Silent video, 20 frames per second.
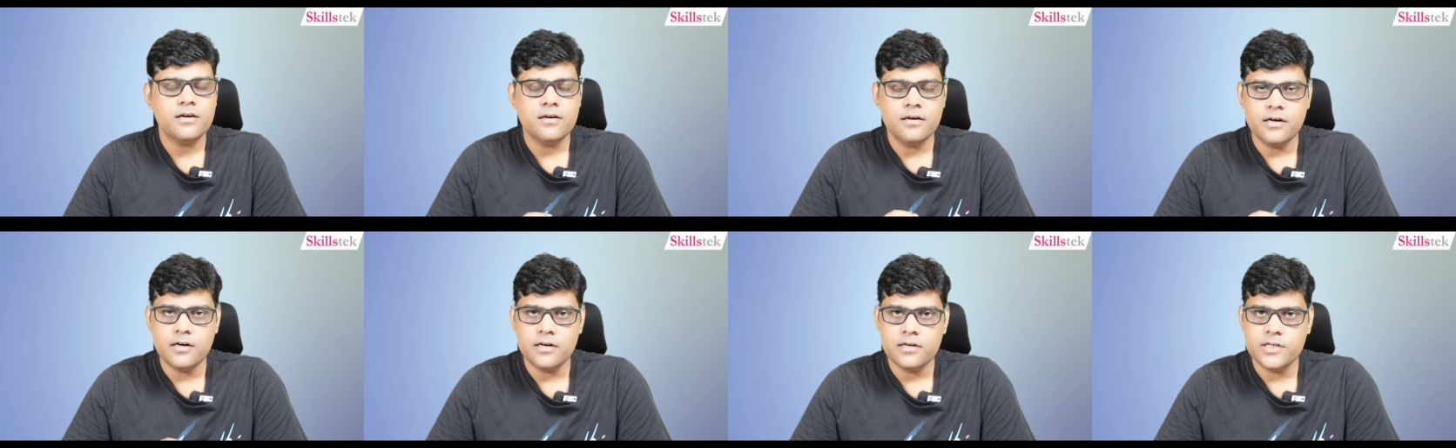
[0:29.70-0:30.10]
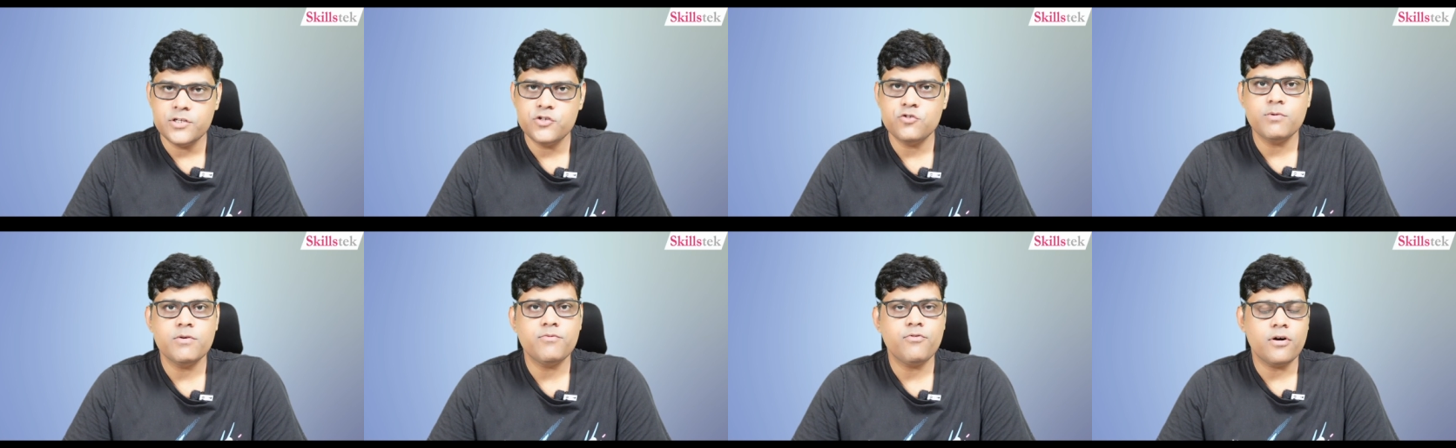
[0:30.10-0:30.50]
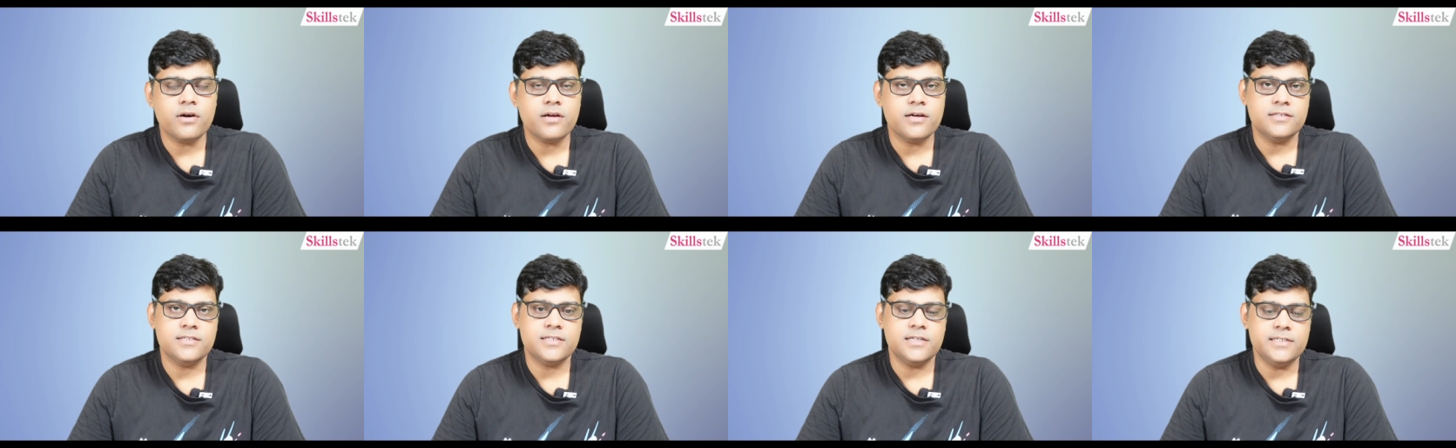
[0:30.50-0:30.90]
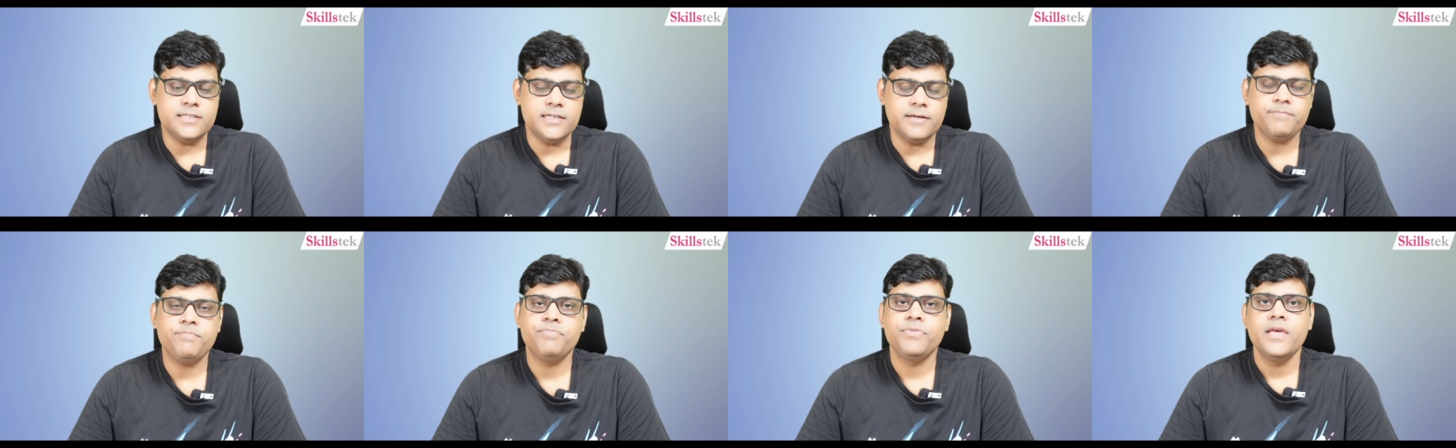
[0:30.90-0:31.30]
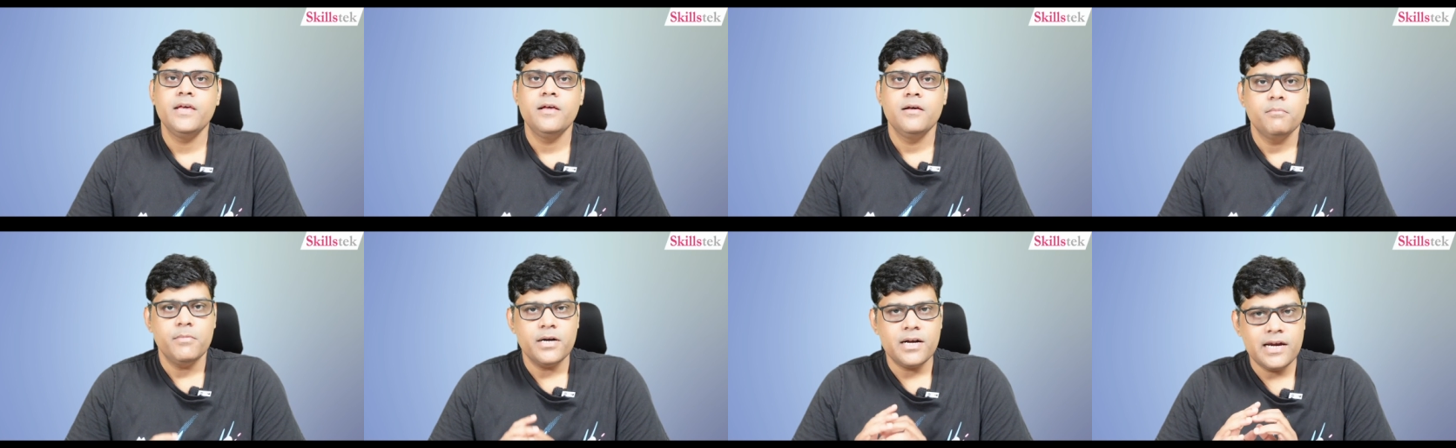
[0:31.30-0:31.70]
uh, resume for consulting.
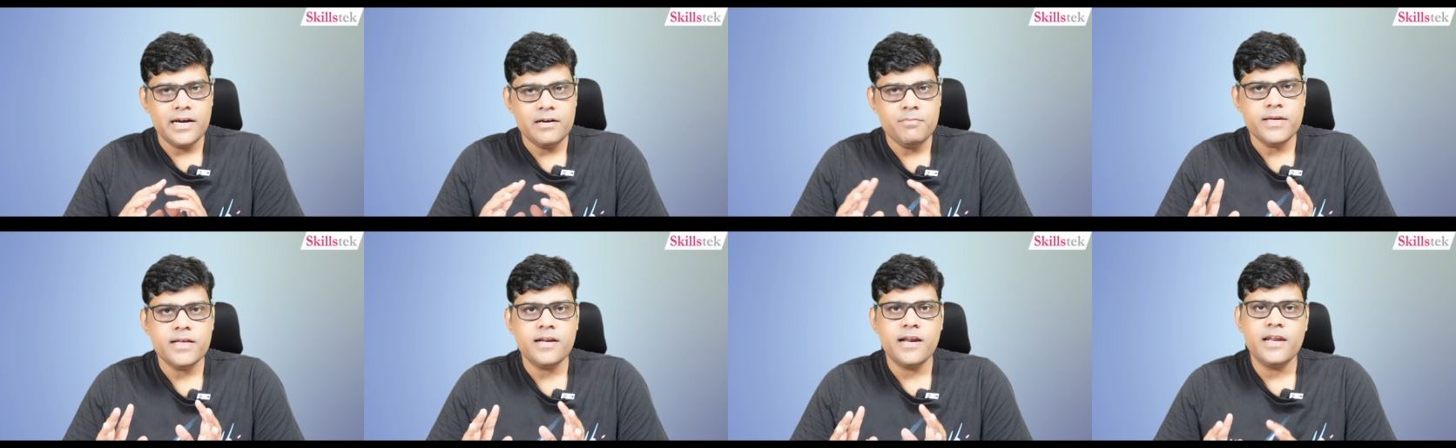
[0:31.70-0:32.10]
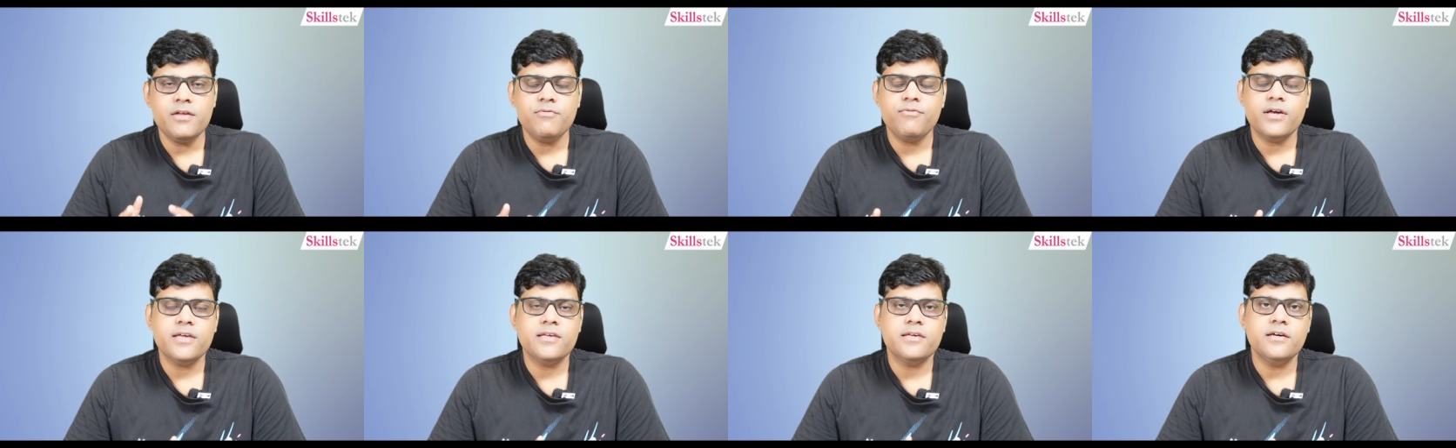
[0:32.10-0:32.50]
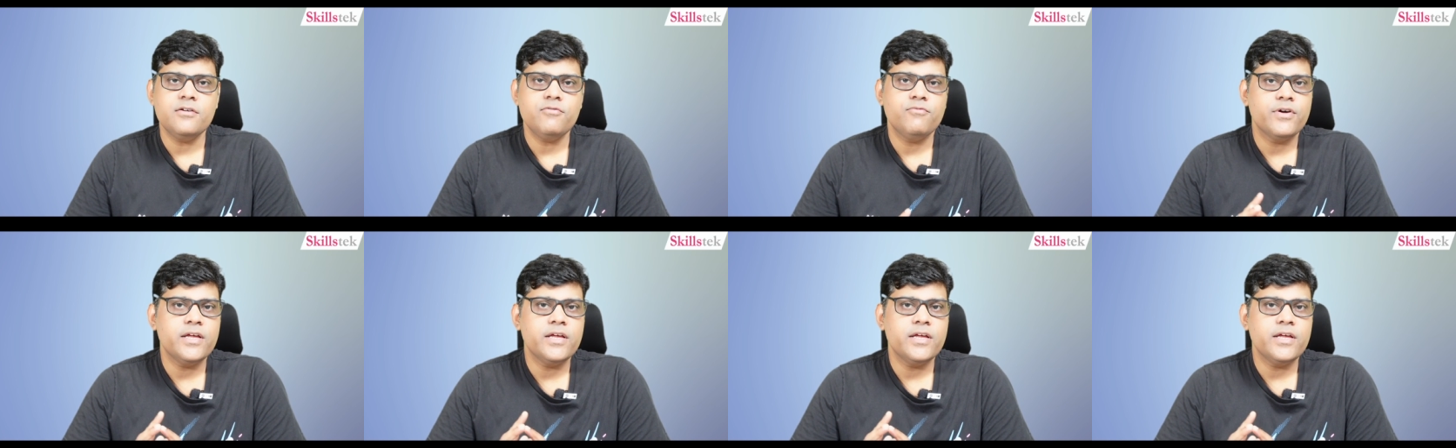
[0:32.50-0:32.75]
But let me clarify here,